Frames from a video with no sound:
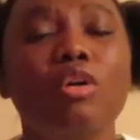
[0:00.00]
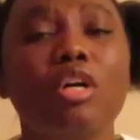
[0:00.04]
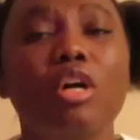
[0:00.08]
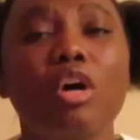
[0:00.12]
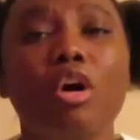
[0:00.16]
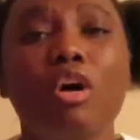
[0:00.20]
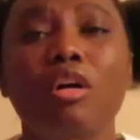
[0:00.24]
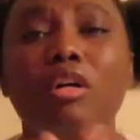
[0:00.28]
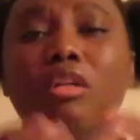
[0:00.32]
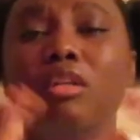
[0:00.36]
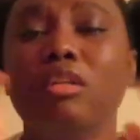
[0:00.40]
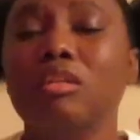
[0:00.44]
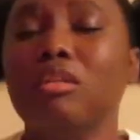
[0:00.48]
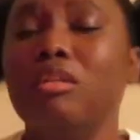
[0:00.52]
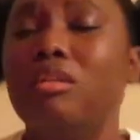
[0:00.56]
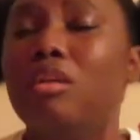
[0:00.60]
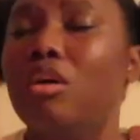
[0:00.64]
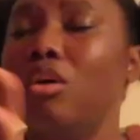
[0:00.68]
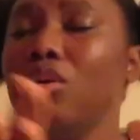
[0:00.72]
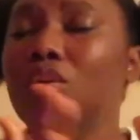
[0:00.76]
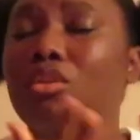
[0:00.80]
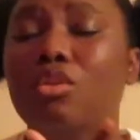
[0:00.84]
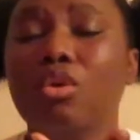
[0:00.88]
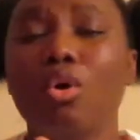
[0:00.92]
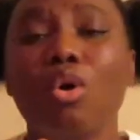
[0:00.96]

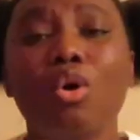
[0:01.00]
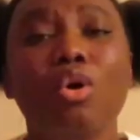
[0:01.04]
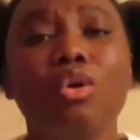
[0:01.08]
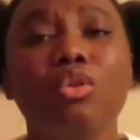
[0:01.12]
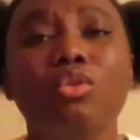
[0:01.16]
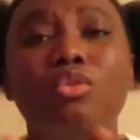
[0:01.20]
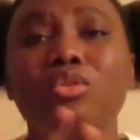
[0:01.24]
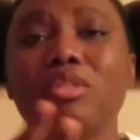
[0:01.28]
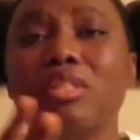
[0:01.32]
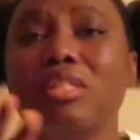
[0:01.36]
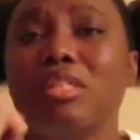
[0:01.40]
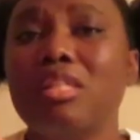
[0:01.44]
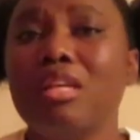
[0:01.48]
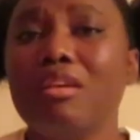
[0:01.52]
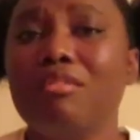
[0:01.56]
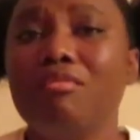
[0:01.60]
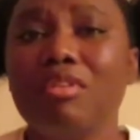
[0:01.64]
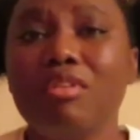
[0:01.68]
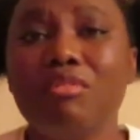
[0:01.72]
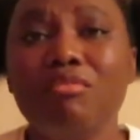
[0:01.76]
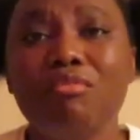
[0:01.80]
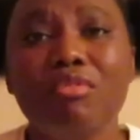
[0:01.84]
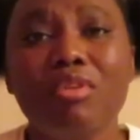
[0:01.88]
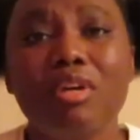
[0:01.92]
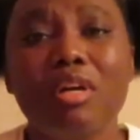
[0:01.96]
all those
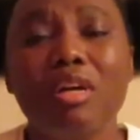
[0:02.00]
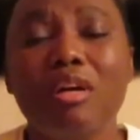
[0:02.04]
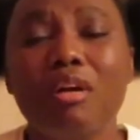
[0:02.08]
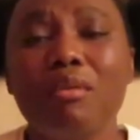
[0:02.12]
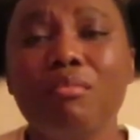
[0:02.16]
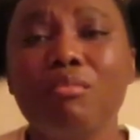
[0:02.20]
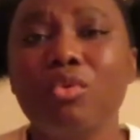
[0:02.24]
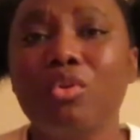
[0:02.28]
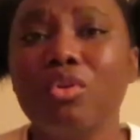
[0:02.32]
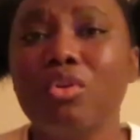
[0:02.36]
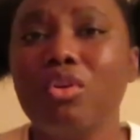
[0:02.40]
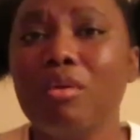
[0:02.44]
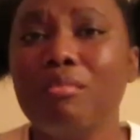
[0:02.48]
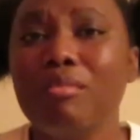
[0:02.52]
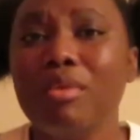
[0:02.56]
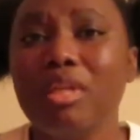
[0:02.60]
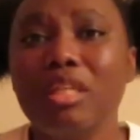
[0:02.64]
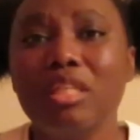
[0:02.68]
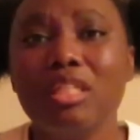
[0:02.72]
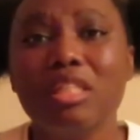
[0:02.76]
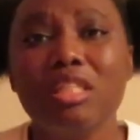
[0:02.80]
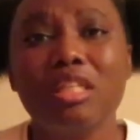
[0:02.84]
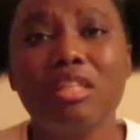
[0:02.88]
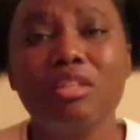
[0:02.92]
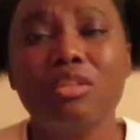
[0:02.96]
7
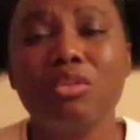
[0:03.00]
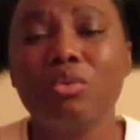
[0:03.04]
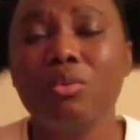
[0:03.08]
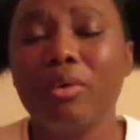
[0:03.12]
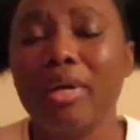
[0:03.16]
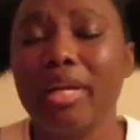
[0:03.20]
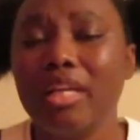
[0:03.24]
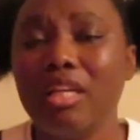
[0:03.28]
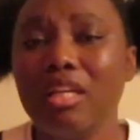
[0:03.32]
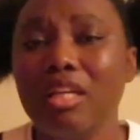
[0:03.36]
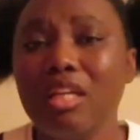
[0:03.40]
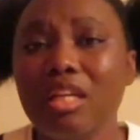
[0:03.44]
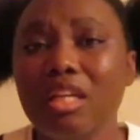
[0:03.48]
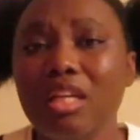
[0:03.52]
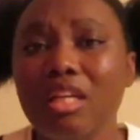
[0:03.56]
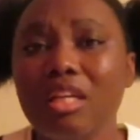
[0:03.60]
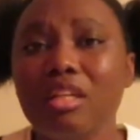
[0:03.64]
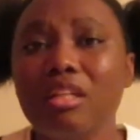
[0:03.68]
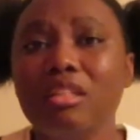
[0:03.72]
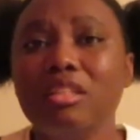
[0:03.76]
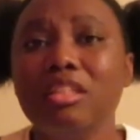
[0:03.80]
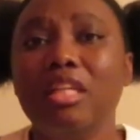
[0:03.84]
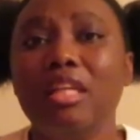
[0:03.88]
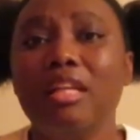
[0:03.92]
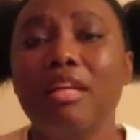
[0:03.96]
recommendation right
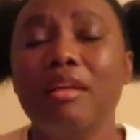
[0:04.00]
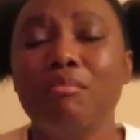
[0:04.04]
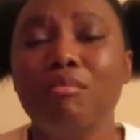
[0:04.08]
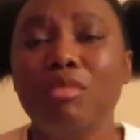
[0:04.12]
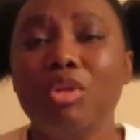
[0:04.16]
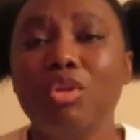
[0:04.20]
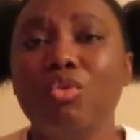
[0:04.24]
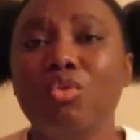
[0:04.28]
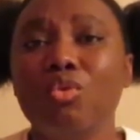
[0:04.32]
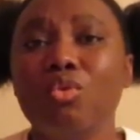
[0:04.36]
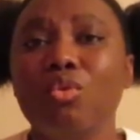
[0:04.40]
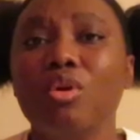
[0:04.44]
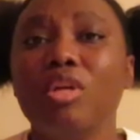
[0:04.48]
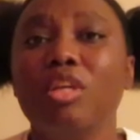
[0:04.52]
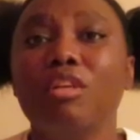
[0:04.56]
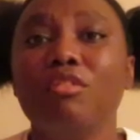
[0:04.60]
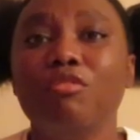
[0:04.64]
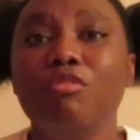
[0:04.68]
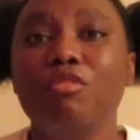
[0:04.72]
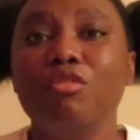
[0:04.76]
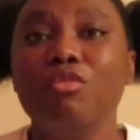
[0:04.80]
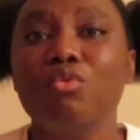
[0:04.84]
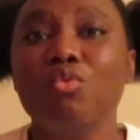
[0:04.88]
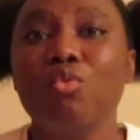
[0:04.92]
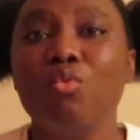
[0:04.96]
here, let me know
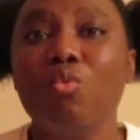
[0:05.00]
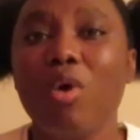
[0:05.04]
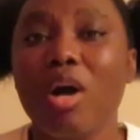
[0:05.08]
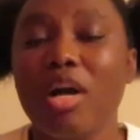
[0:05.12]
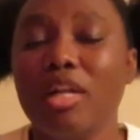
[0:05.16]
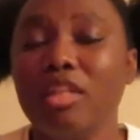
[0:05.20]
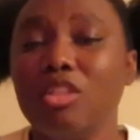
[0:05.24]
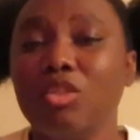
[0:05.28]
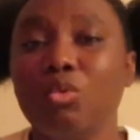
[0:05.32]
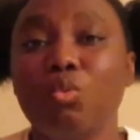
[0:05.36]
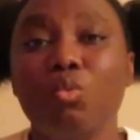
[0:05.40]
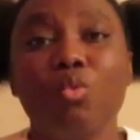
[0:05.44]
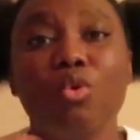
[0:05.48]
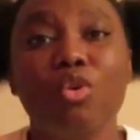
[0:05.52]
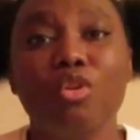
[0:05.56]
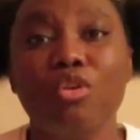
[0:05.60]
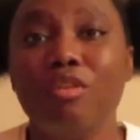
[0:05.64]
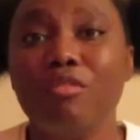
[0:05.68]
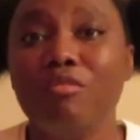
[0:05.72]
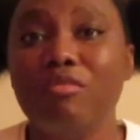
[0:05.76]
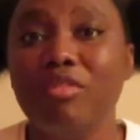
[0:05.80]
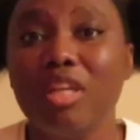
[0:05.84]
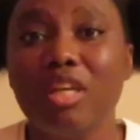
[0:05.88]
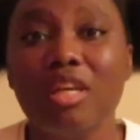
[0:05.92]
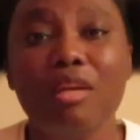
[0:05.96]
if you watch one
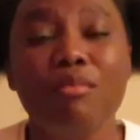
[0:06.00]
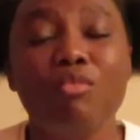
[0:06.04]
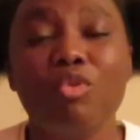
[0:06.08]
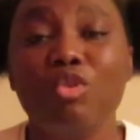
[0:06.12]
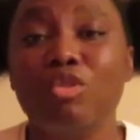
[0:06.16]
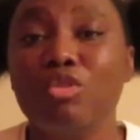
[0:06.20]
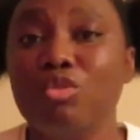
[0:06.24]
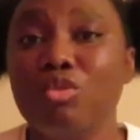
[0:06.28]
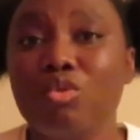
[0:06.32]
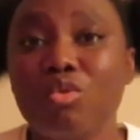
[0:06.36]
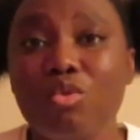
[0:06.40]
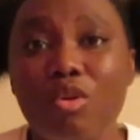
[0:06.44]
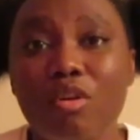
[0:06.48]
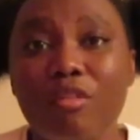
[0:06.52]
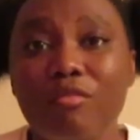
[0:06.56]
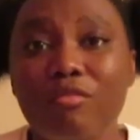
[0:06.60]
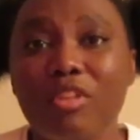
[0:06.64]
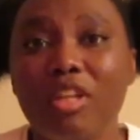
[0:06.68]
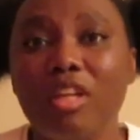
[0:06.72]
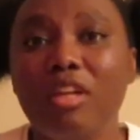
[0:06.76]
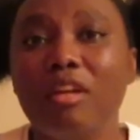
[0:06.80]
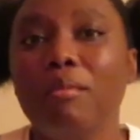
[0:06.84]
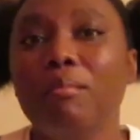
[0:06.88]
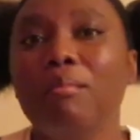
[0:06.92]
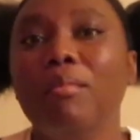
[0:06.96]
of them or two of
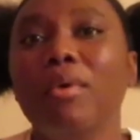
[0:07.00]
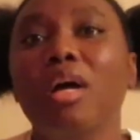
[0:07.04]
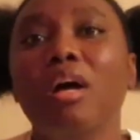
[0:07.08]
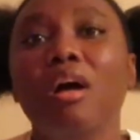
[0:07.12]
them.